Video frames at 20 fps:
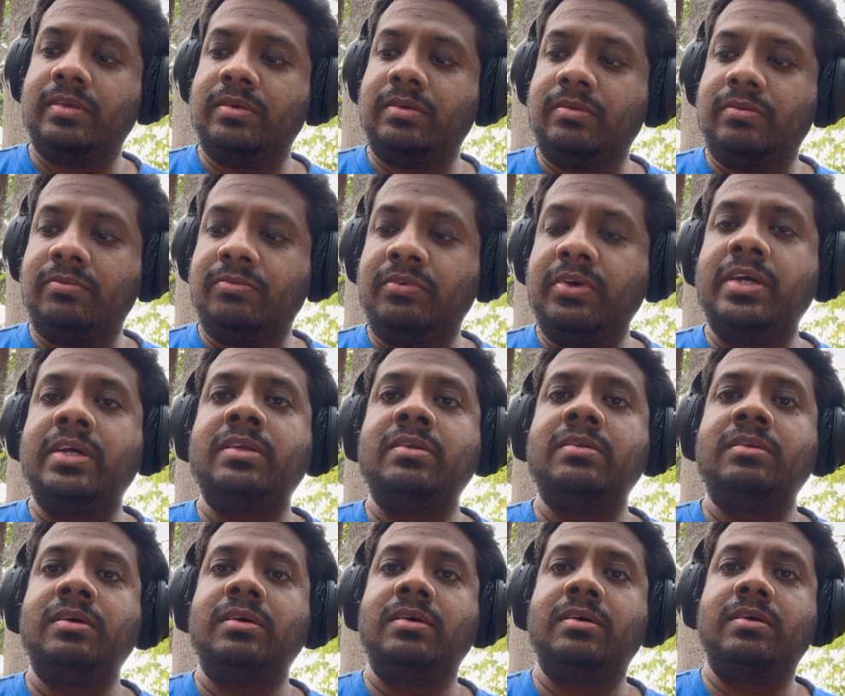
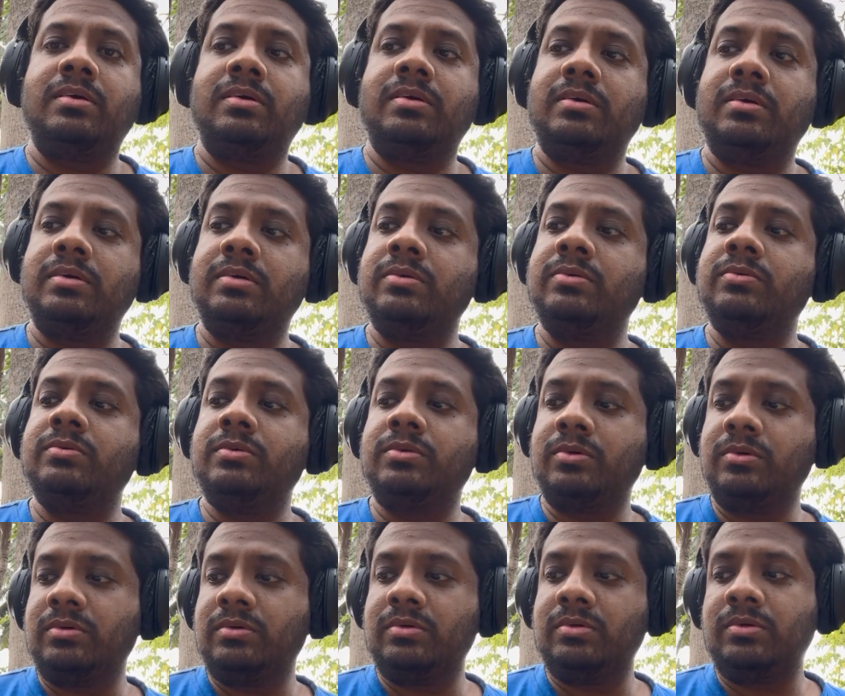when you
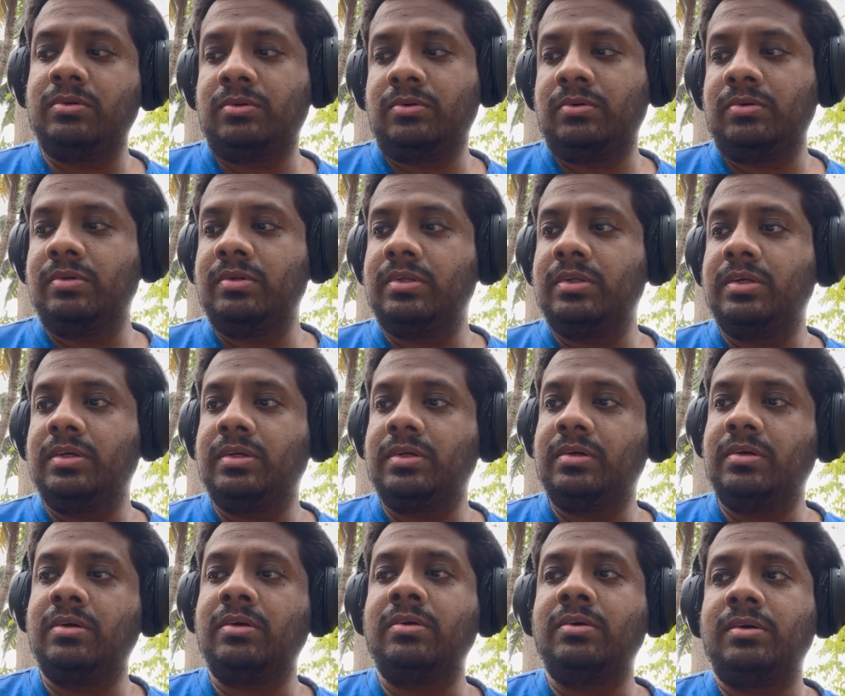don't know,
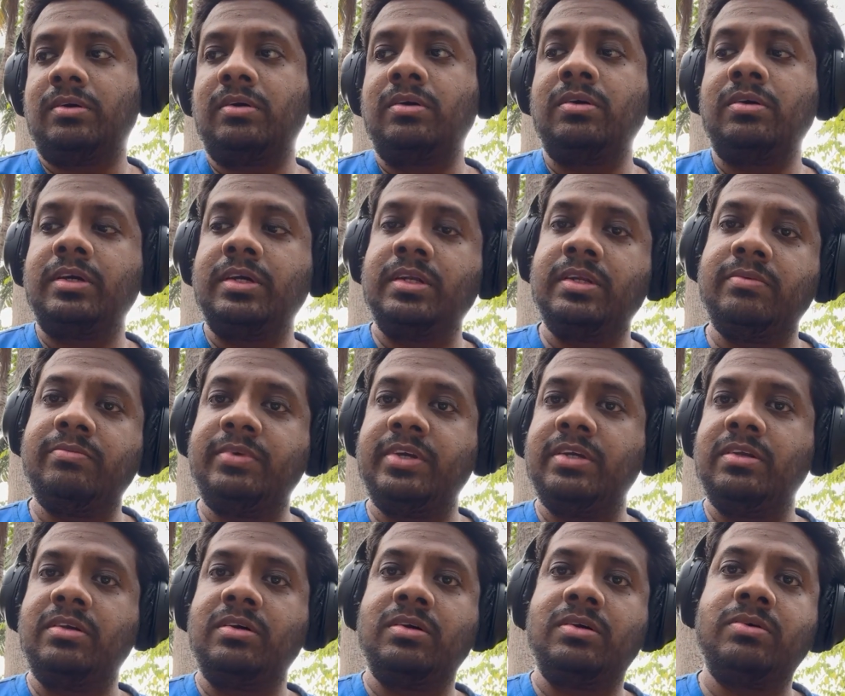or in a
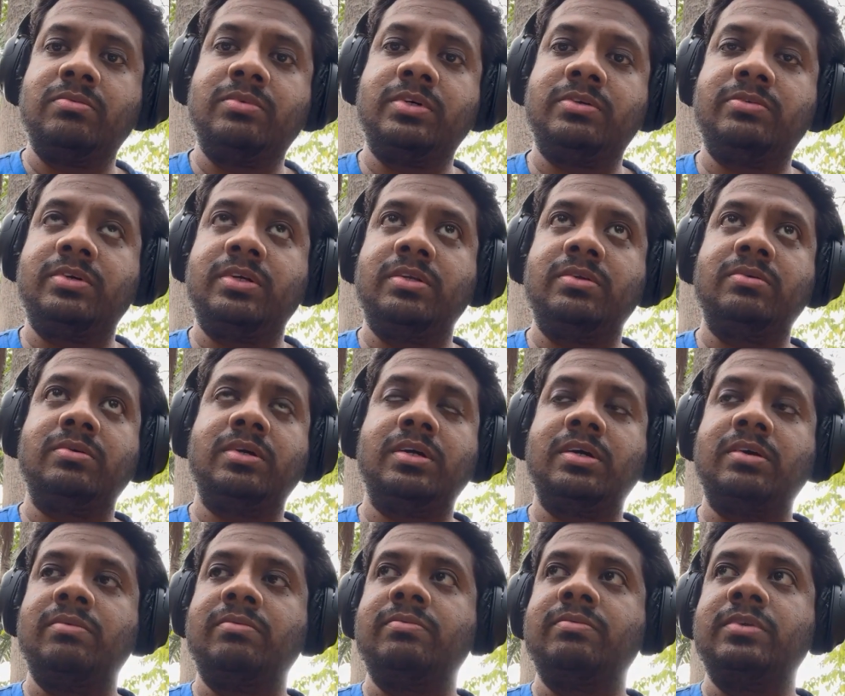big document when you
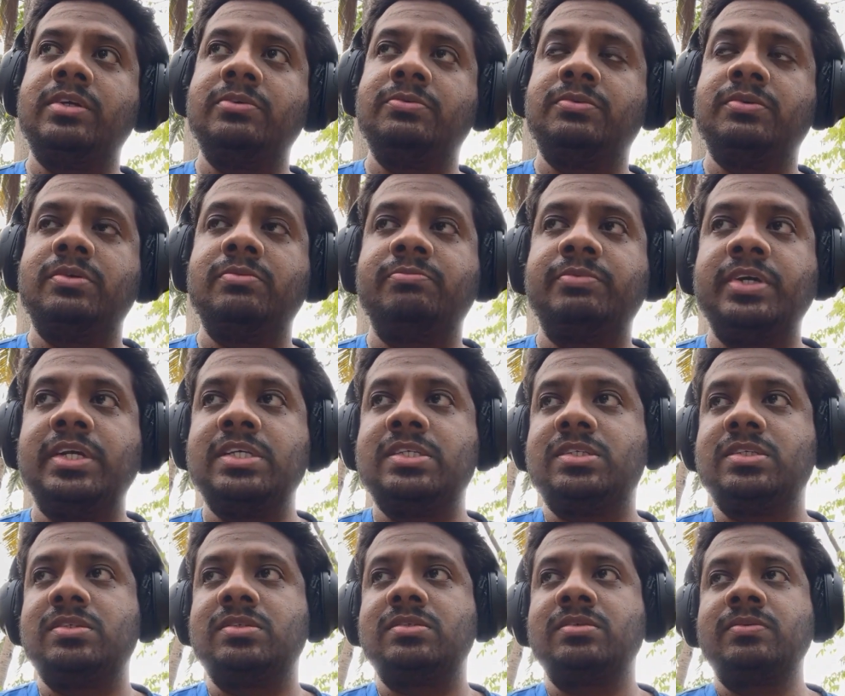have different
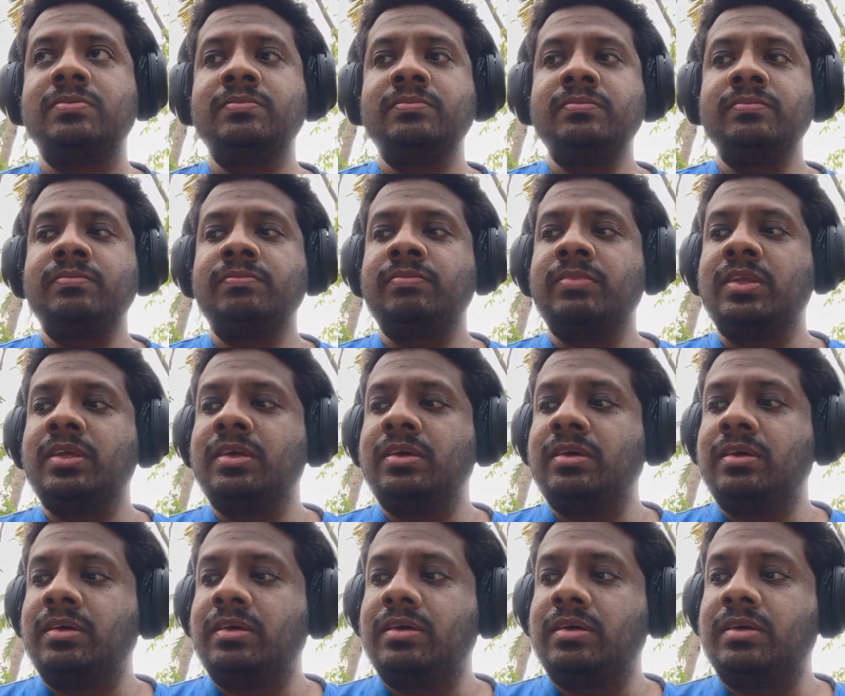pages
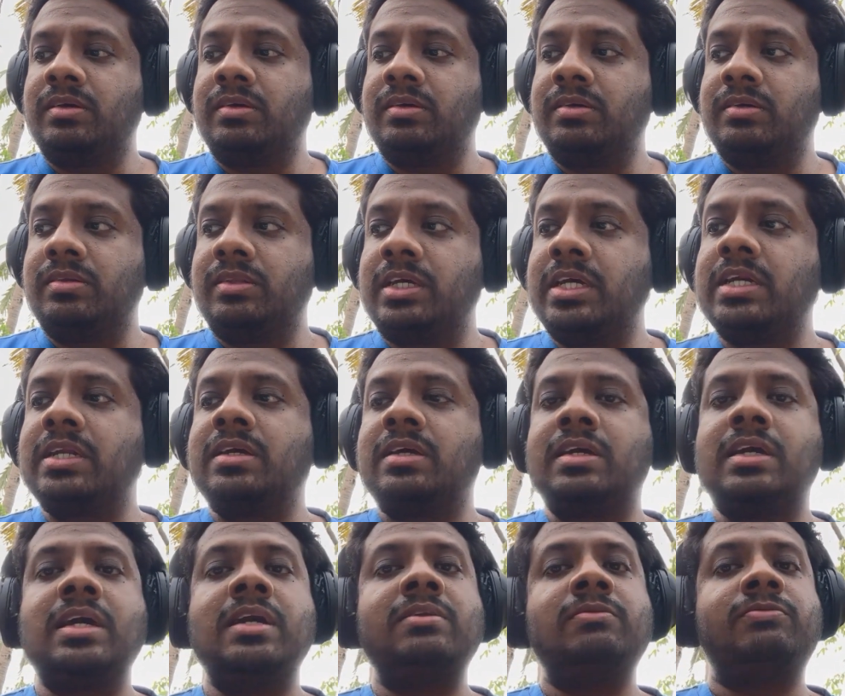that
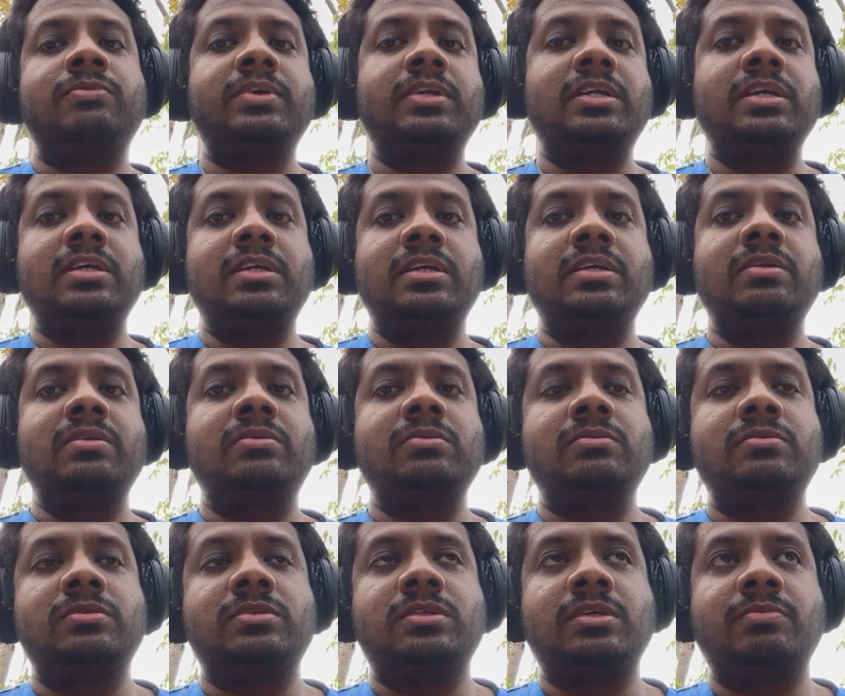can fit
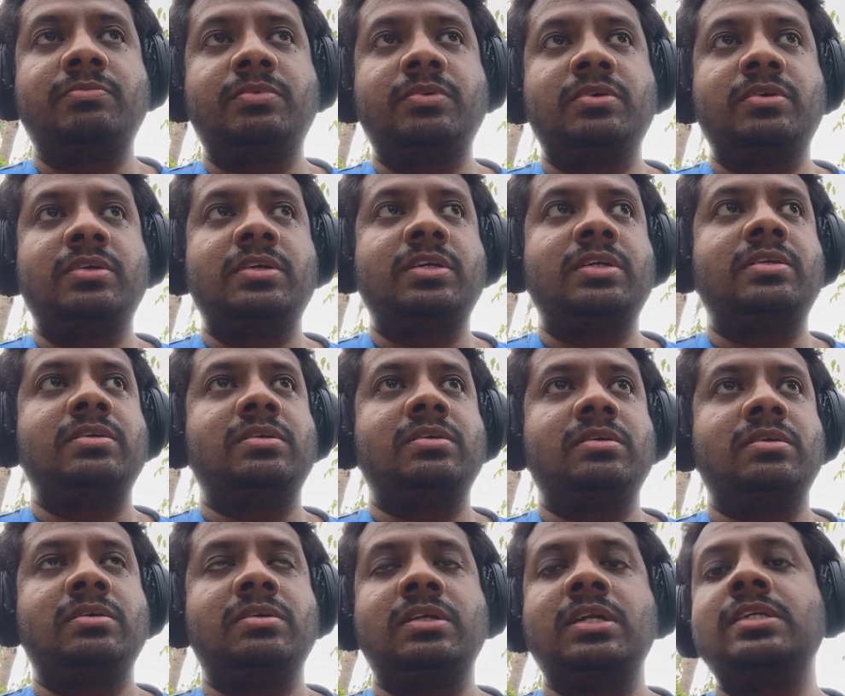into separate
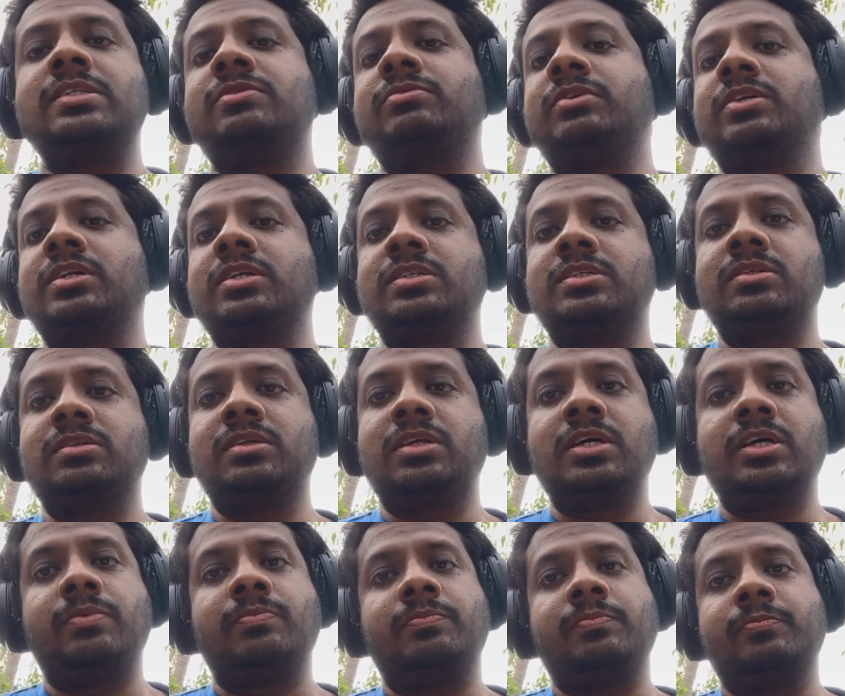classification
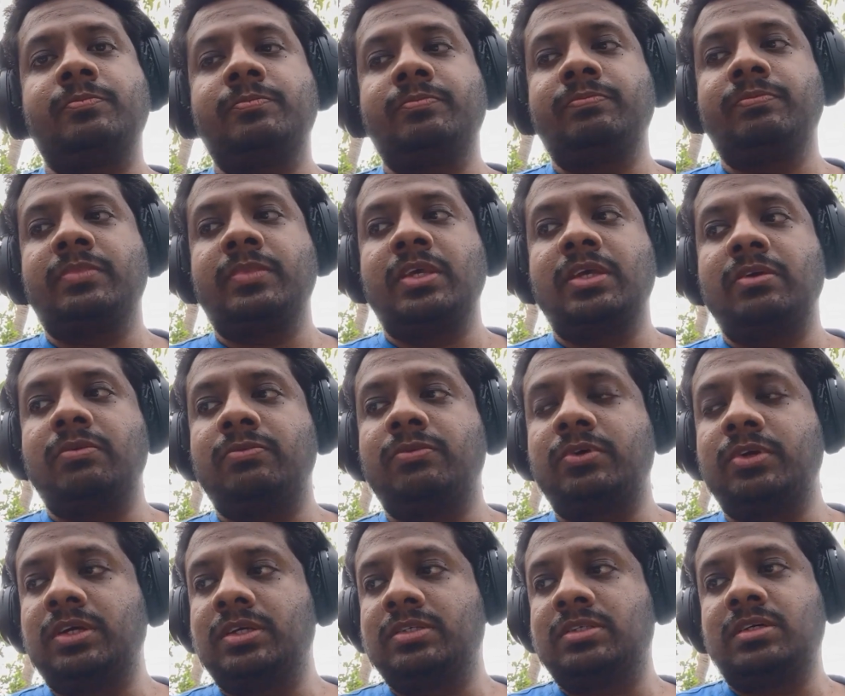type.
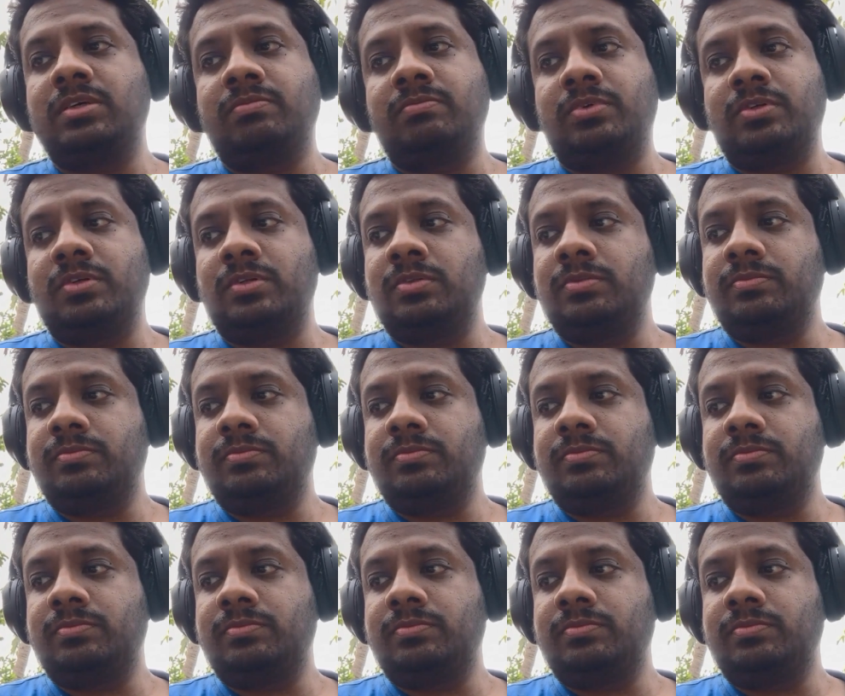For example,